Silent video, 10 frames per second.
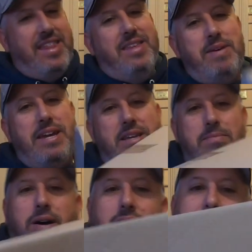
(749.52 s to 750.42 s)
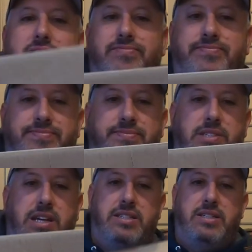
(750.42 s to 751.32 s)
The medium box.
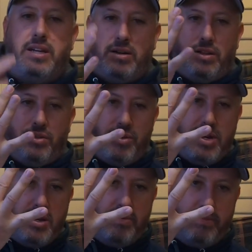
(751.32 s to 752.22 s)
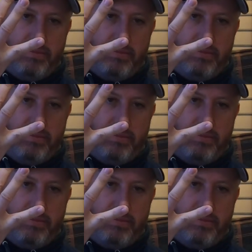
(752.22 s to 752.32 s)
So as I said, I've got three